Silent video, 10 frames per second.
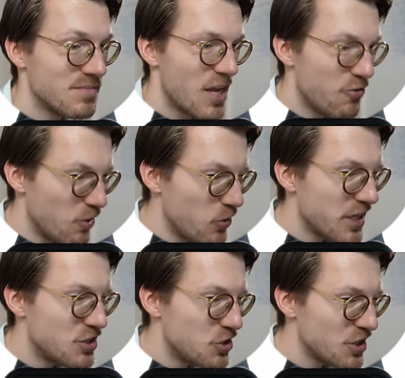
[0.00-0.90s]
If we look
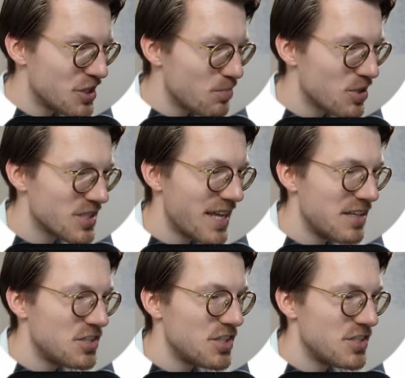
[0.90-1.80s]
at just the
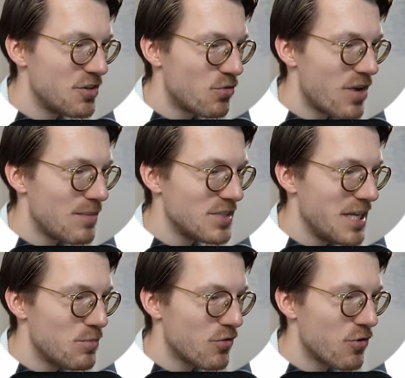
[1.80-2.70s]
percentages, the REM
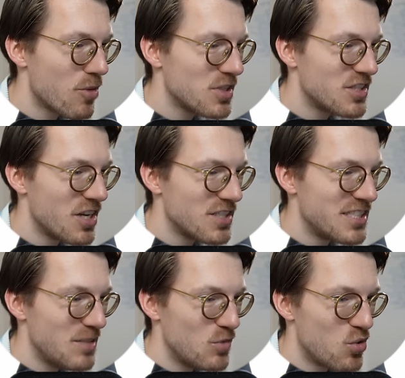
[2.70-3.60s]
sleep performance
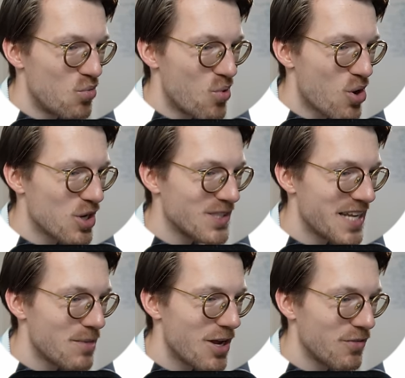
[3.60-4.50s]
doesn't seem the worst
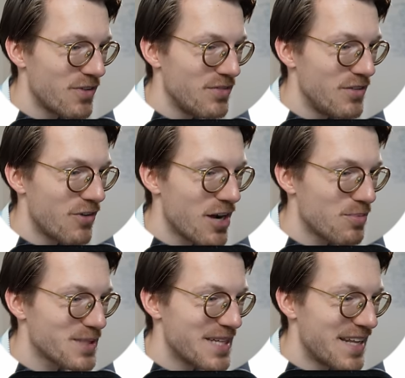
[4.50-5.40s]
at about
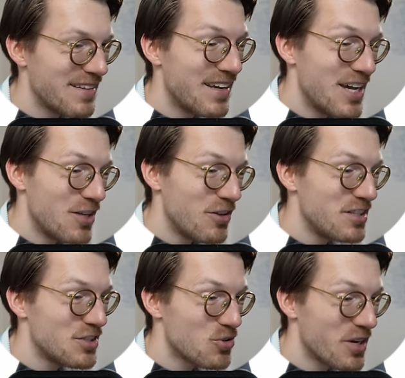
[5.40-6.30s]
55%, though
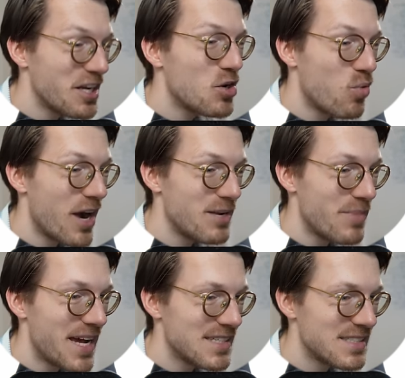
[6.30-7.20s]
this is already quite
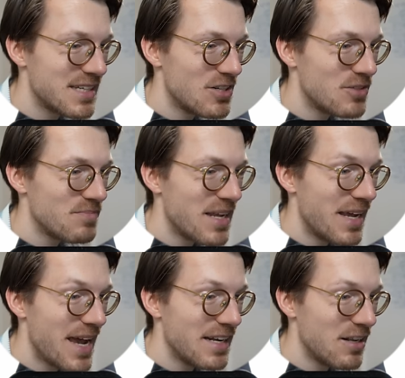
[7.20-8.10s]
bad still.
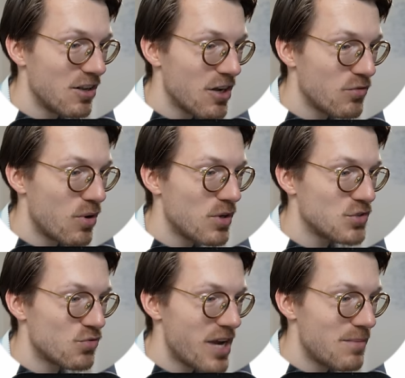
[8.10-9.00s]
And a lot of what
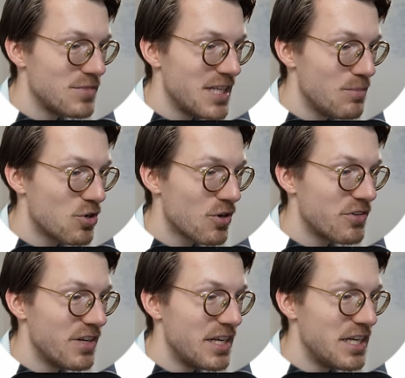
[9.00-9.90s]
was REM sleep
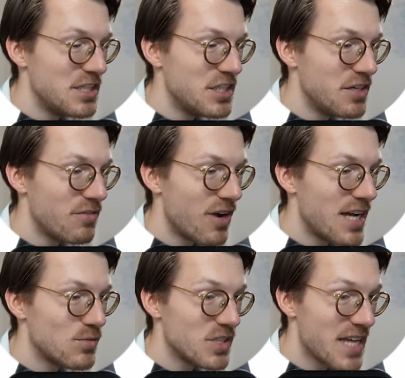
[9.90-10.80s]
according to the EEG
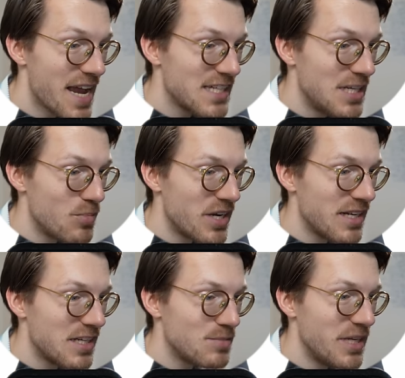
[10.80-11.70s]
device was actually
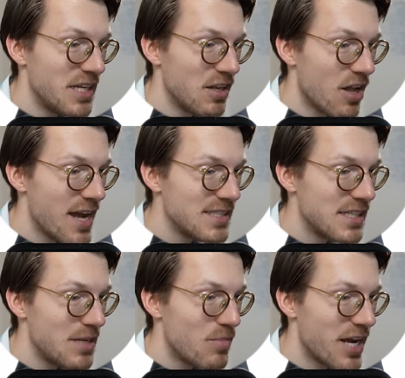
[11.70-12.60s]
predicted as being light
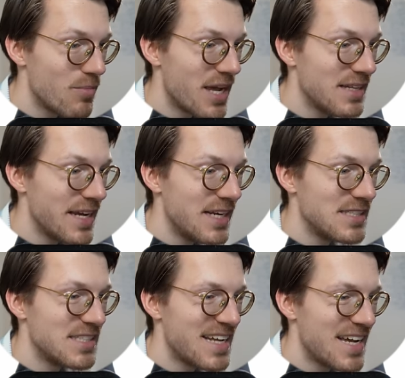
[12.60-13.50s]
sleep by the Band 8
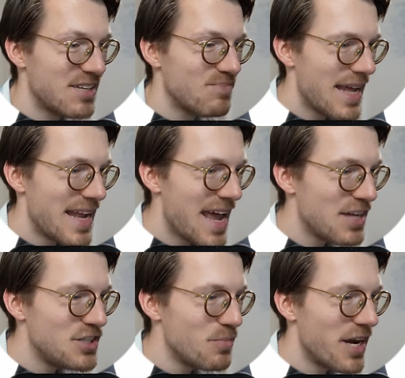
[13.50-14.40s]
instead. And
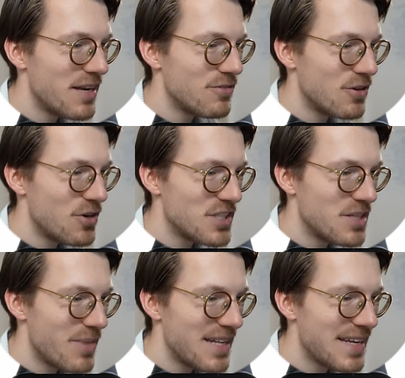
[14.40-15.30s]
as you might have noticed,
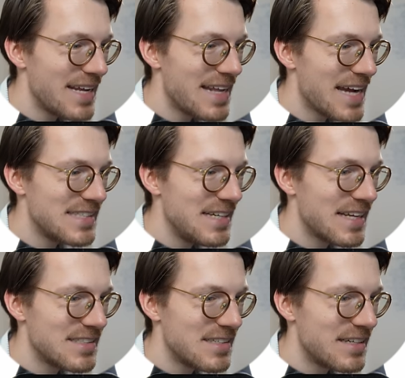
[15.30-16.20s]
the Band 8 actually
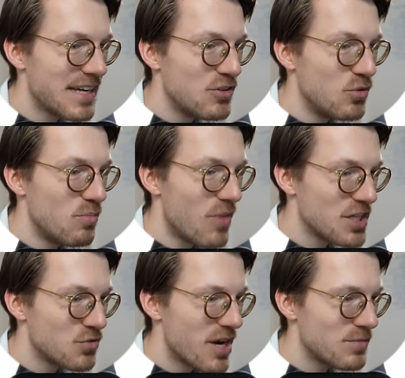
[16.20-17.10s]
tends to detect too
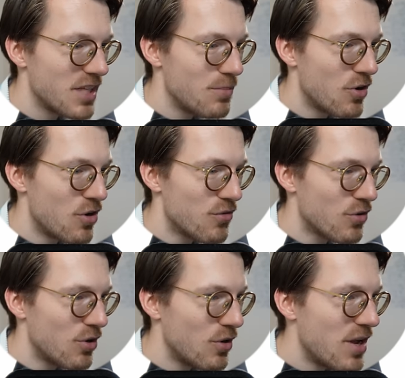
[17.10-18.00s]
much REM sleep
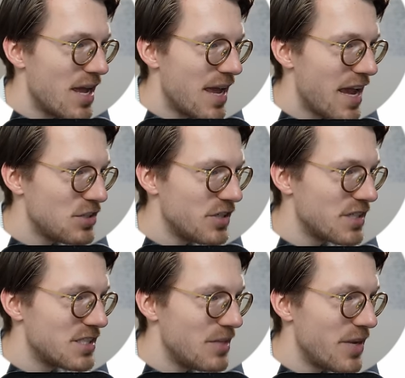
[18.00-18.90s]
overall, as you
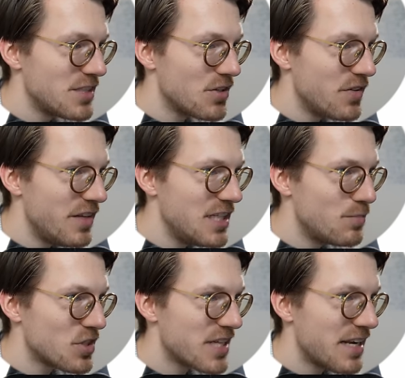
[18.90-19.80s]
can see based on these
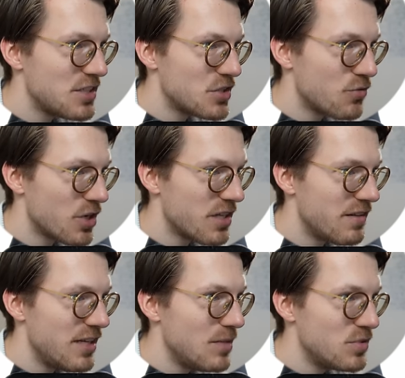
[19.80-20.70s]
percentages for the
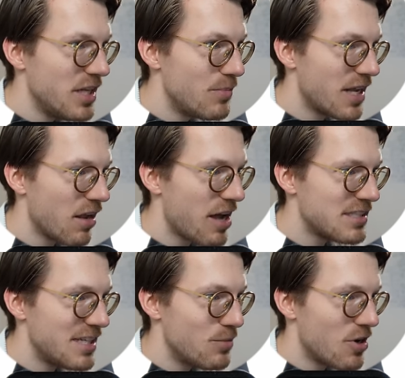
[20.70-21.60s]
deep sleep and
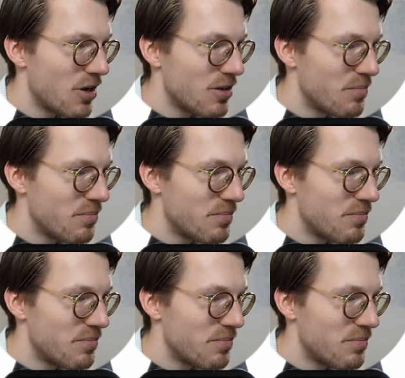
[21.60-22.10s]
light sleep column.